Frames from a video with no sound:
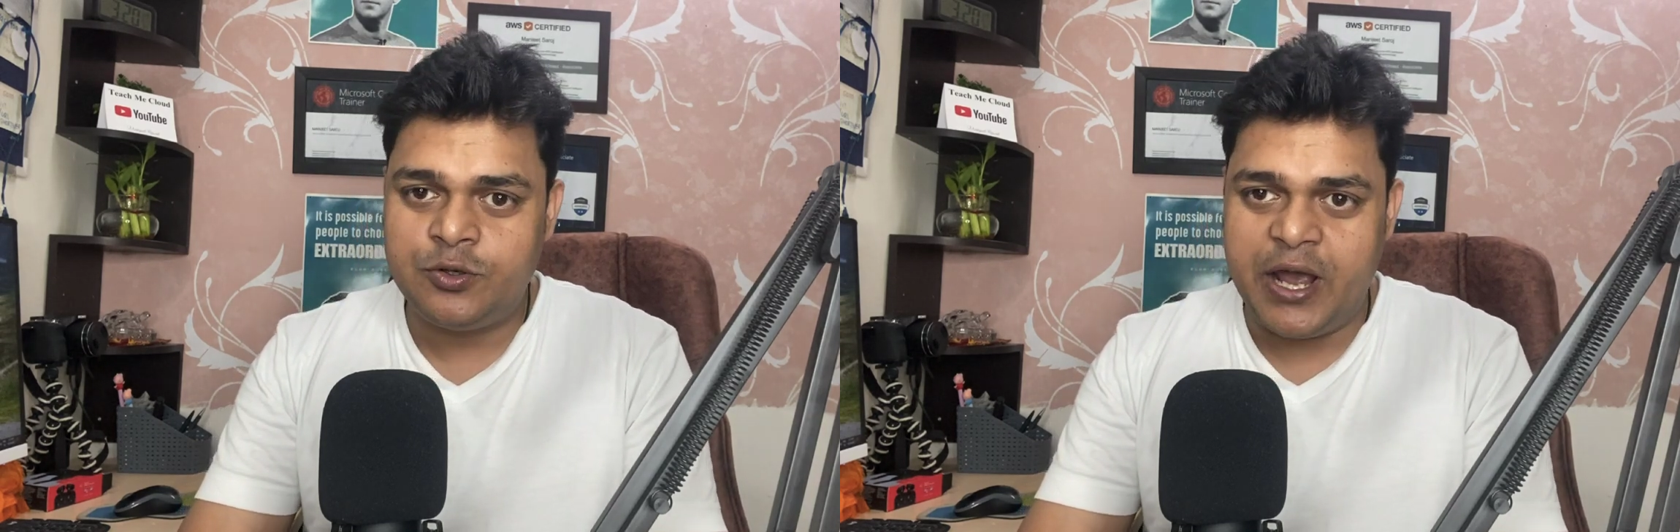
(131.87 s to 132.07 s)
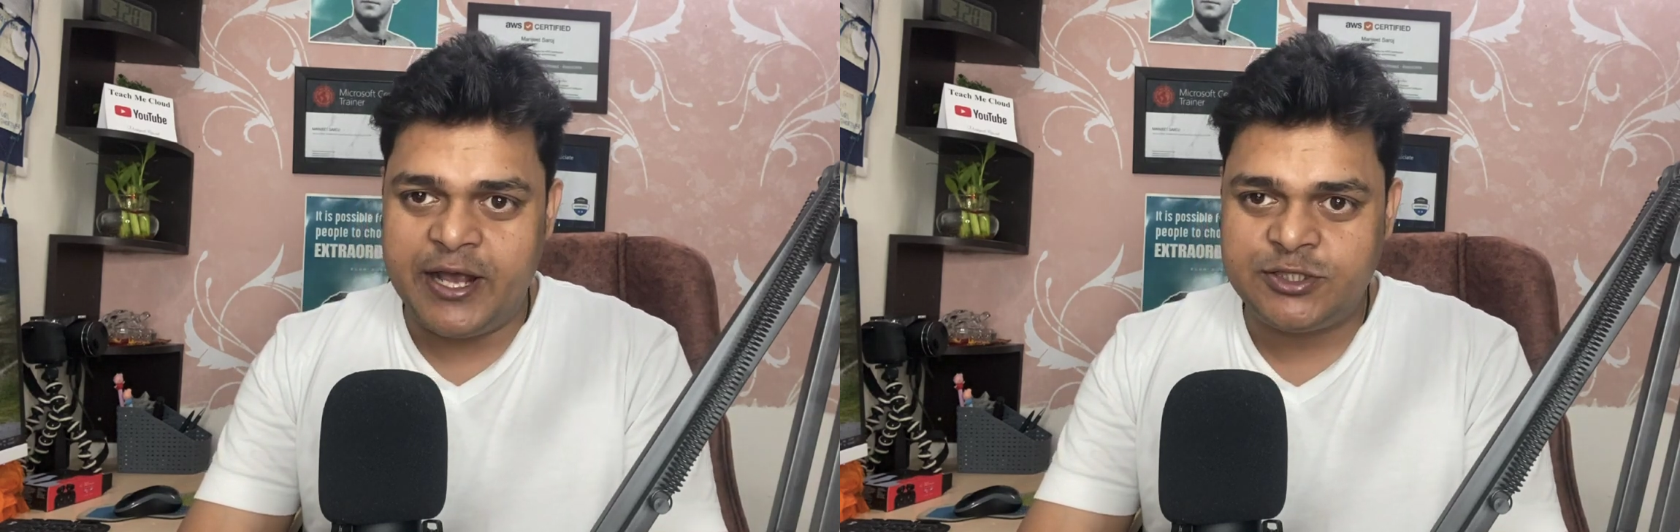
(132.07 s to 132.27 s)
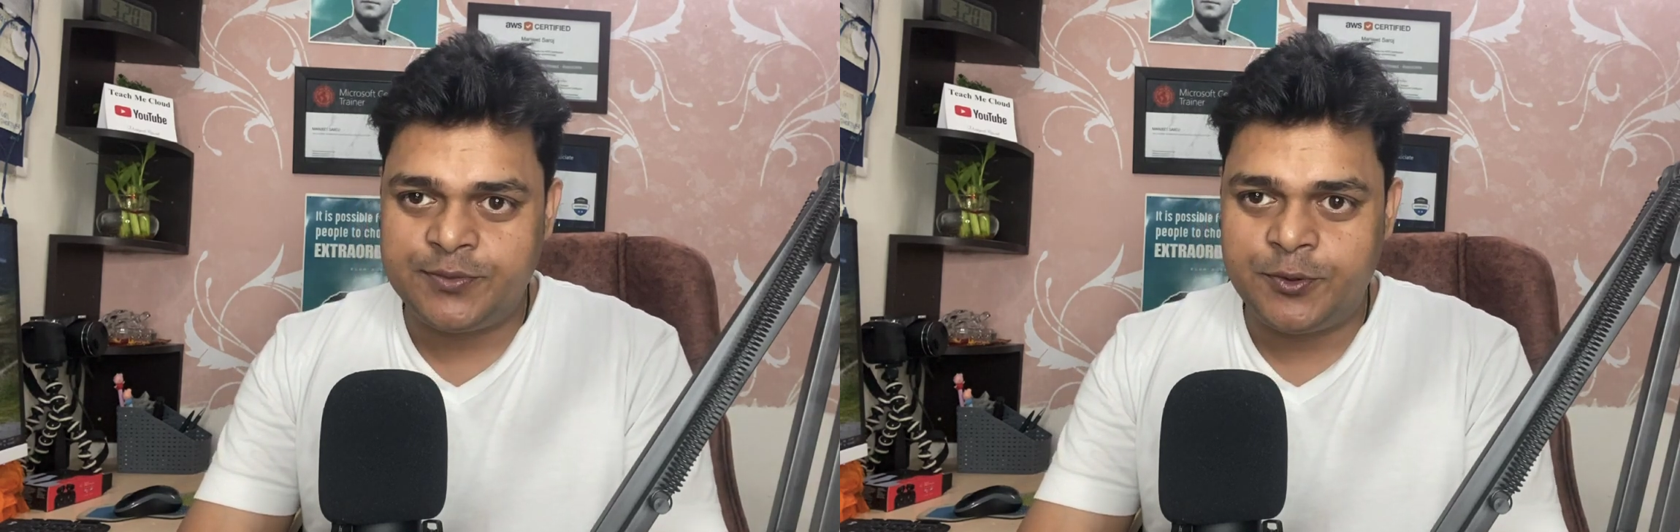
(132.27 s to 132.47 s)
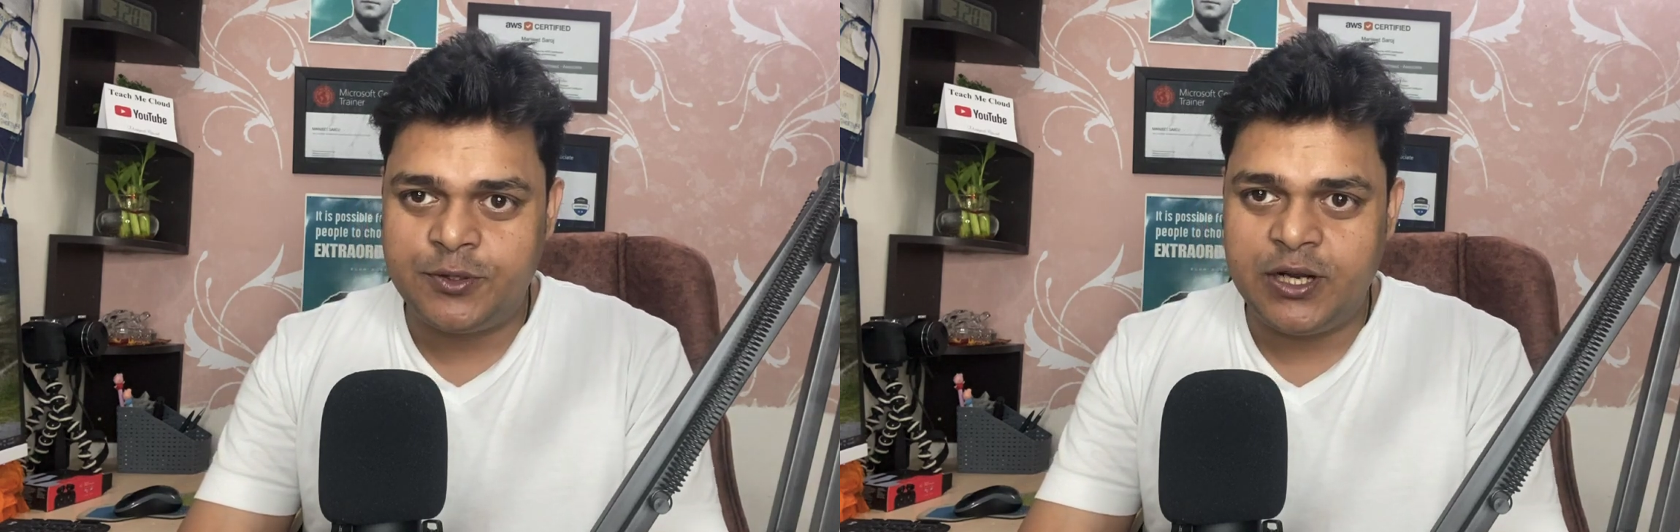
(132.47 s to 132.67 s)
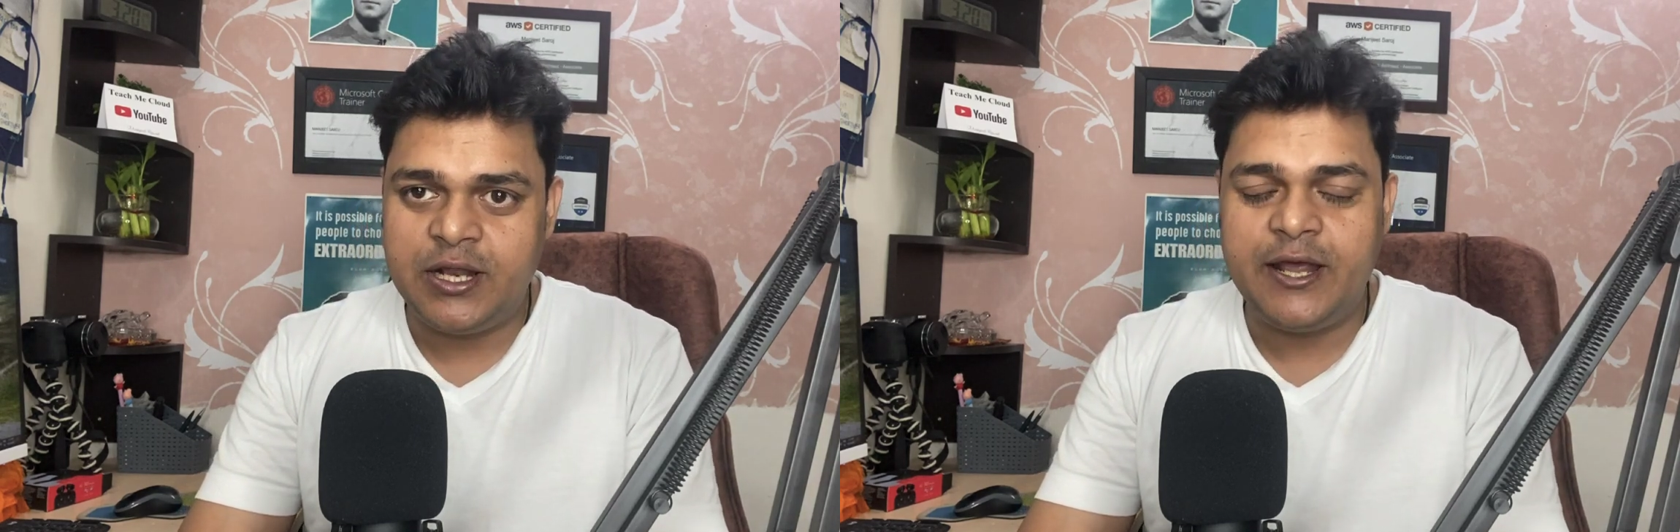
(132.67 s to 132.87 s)
to Azure
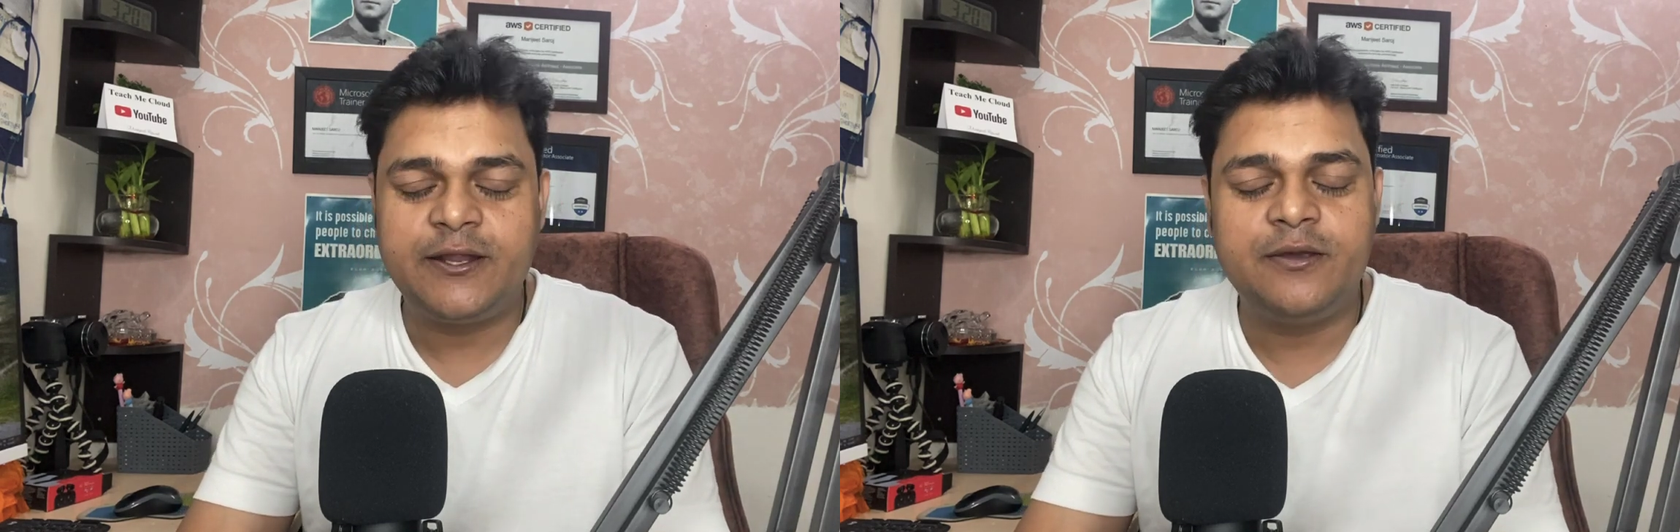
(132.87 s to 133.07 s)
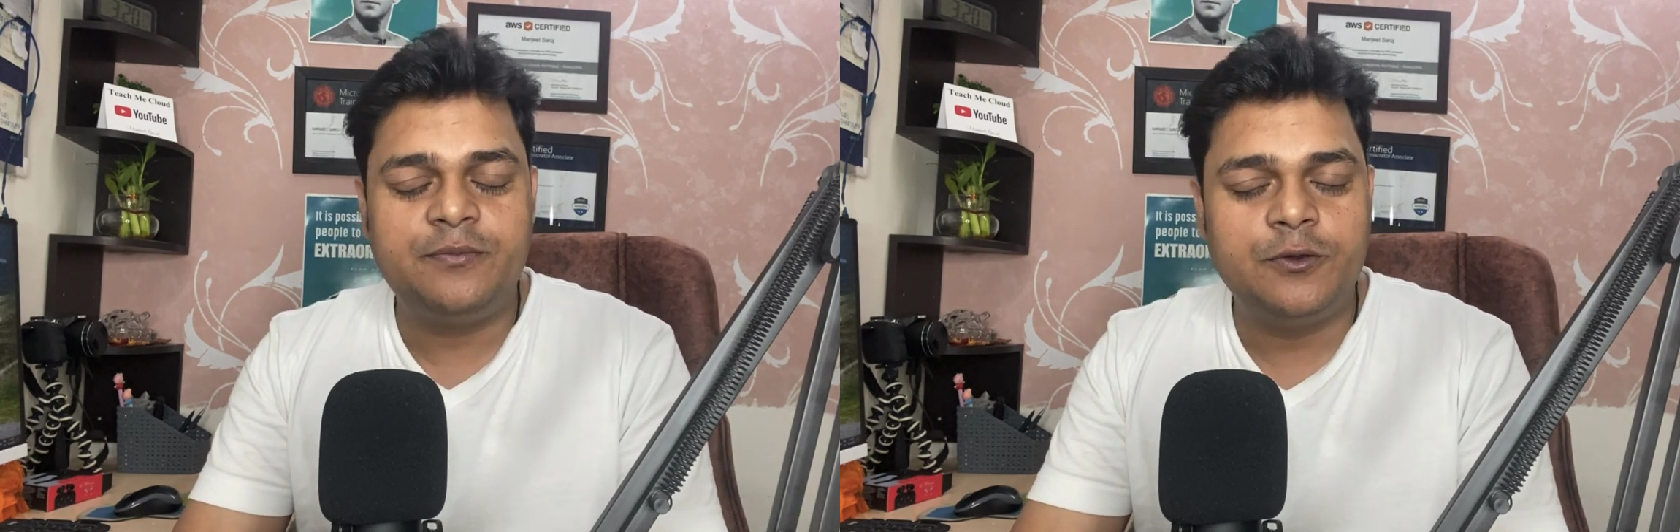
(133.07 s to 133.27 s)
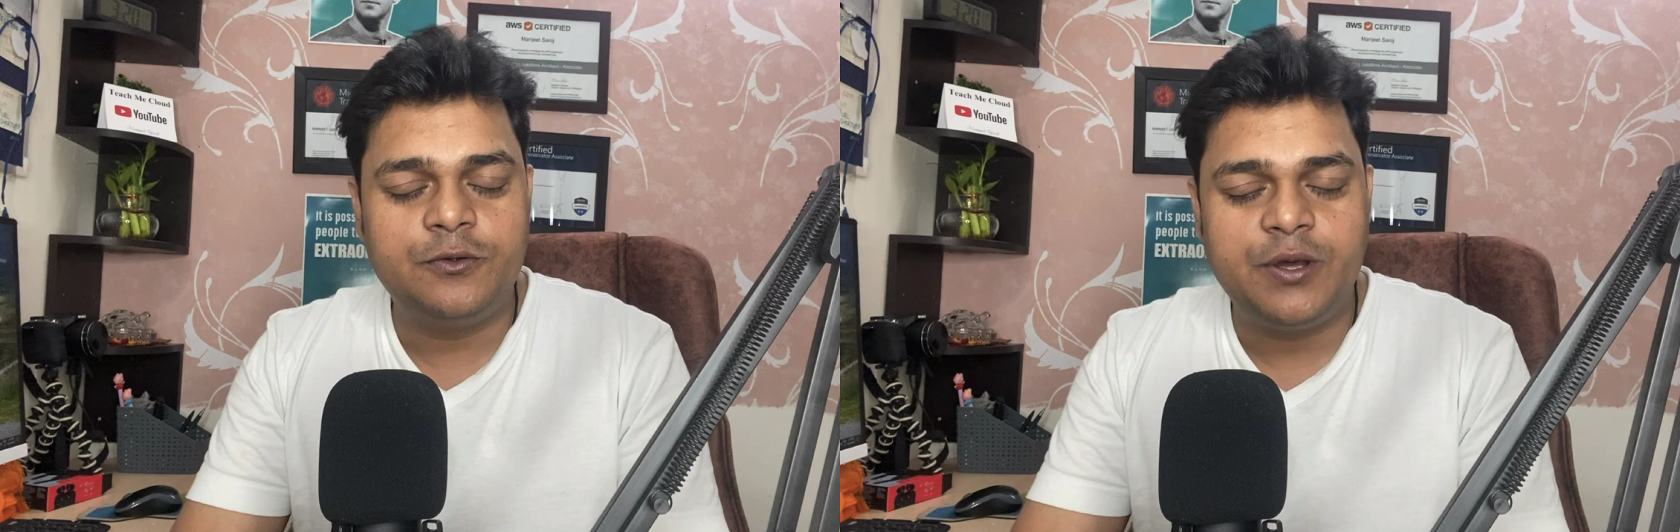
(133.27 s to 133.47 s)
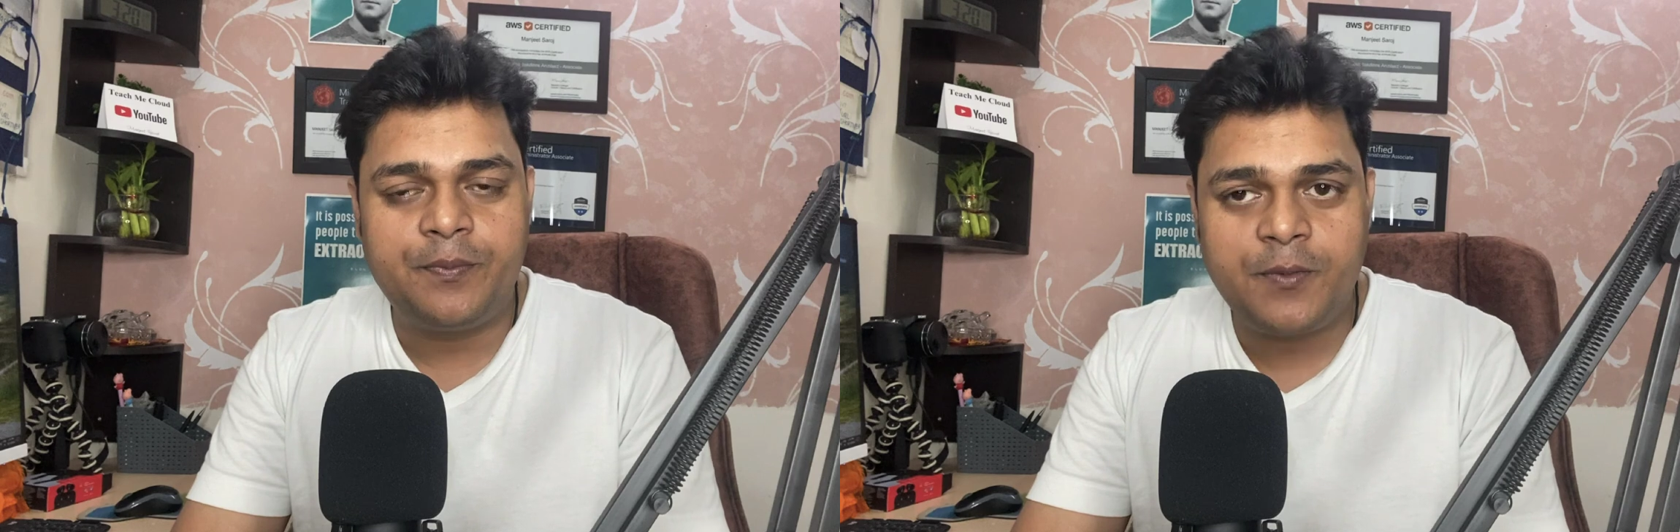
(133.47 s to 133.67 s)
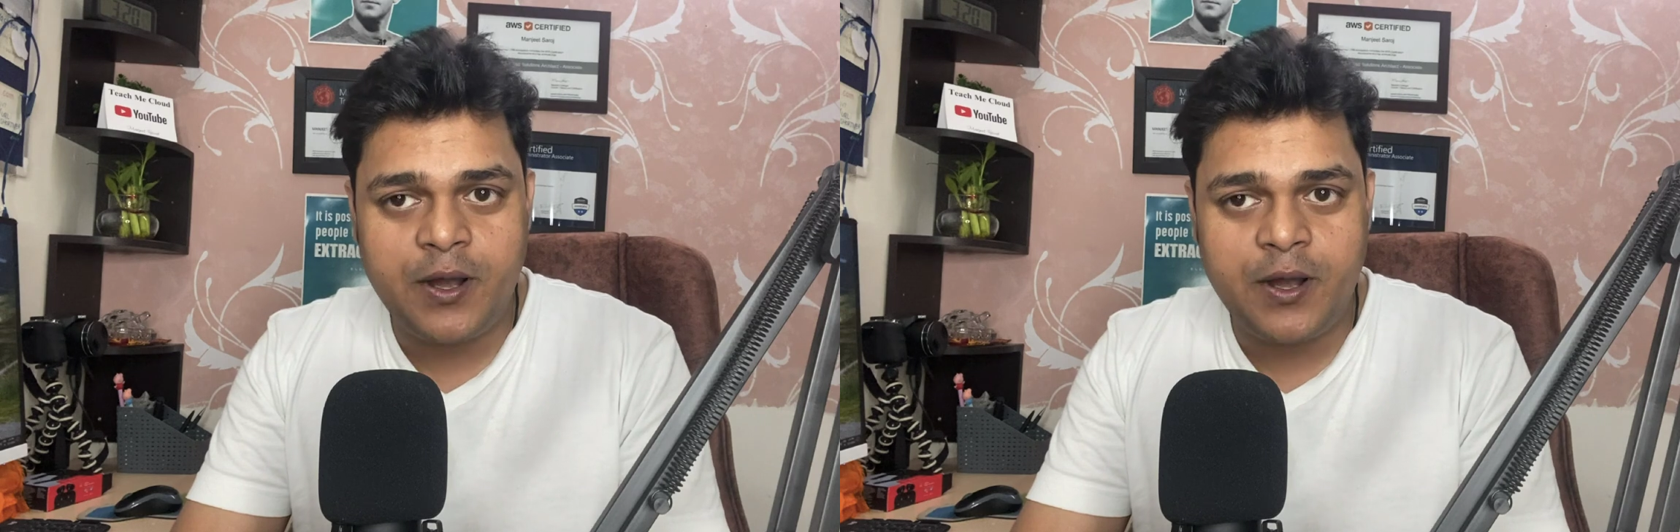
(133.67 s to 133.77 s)
portal and give you the